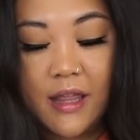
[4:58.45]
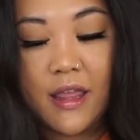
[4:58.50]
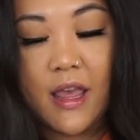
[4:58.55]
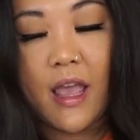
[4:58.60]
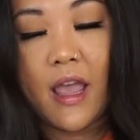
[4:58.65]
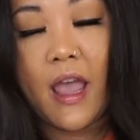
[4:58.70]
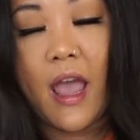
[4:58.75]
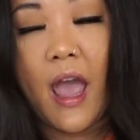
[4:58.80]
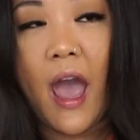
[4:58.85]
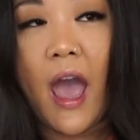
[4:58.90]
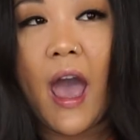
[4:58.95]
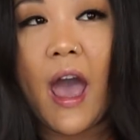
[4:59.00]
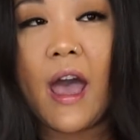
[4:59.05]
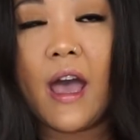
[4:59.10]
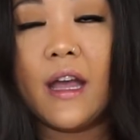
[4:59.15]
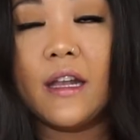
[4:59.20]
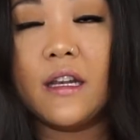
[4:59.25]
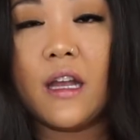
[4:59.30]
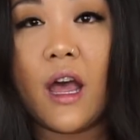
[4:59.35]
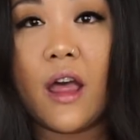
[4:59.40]
They
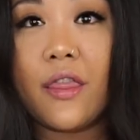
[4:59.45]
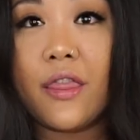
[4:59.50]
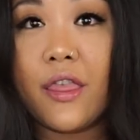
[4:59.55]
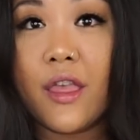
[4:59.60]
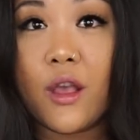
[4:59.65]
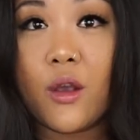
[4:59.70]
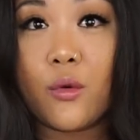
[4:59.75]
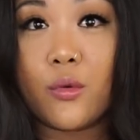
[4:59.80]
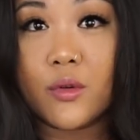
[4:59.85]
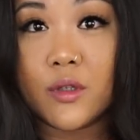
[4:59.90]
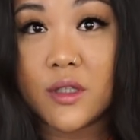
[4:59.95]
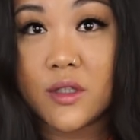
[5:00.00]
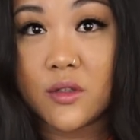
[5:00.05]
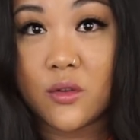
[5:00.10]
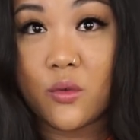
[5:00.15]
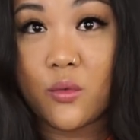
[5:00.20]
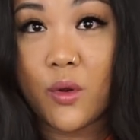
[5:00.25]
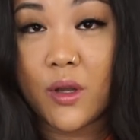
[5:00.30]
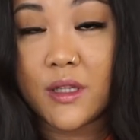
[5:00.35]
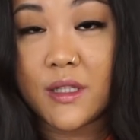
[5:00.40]
had the
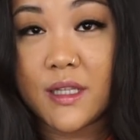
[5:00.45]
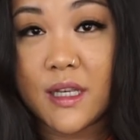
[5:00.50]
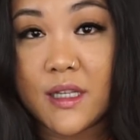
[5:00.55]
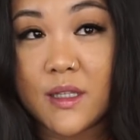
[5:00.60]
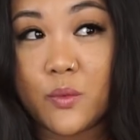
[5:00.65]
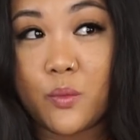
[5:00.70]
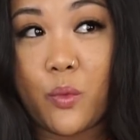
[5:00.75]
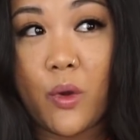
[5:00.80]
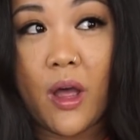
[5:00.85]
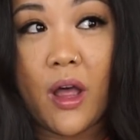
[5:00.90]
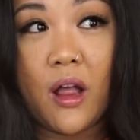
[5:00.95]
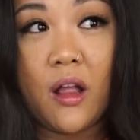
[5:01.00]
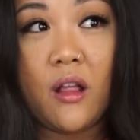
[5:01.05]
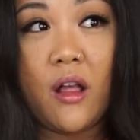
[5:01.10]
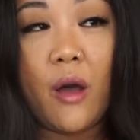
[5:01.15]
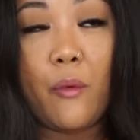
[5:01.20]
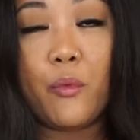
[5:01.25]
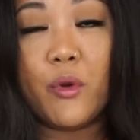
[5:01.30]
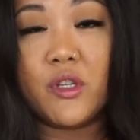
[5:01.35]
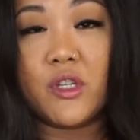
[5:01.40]
crystal ones as
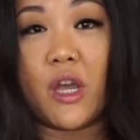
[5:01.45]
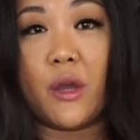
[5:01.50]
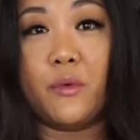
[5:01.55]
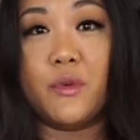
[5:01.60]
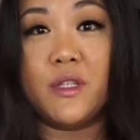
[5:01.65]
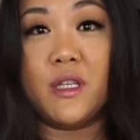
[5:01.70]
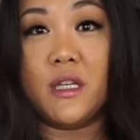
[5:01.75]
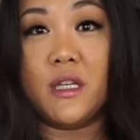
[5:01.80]
well, which I was